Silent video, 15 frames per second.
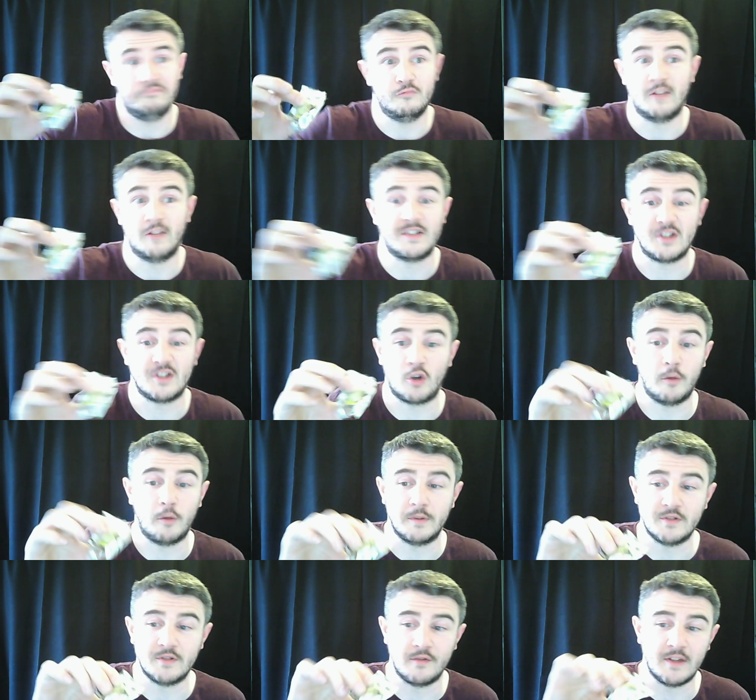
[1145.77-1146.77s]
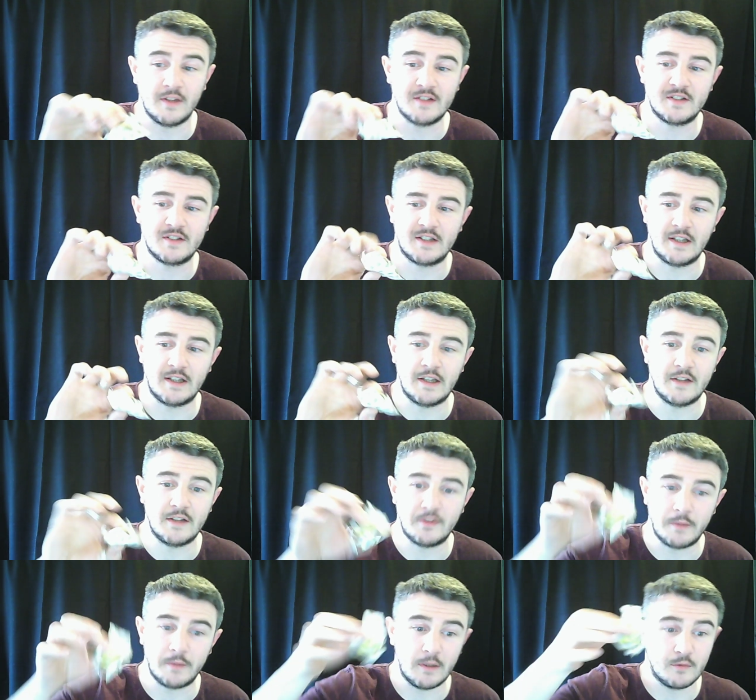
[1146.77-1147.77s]
resin copies of this. It didn't need
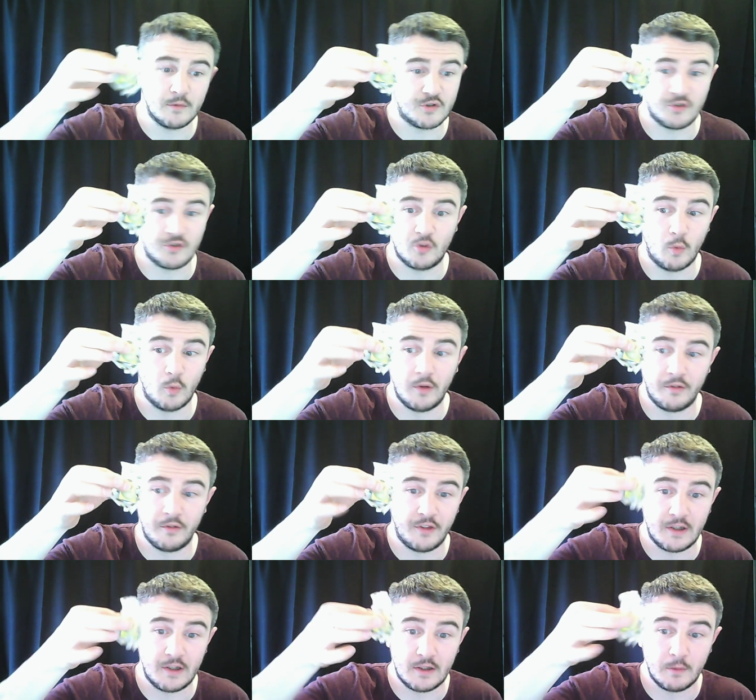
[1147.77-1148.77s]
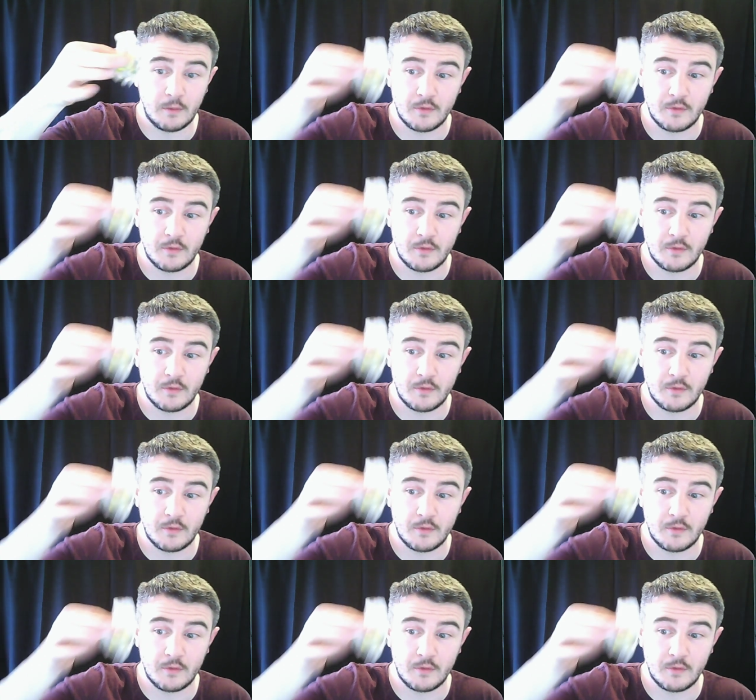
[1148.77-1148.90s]
to be. It was just a one thing. It was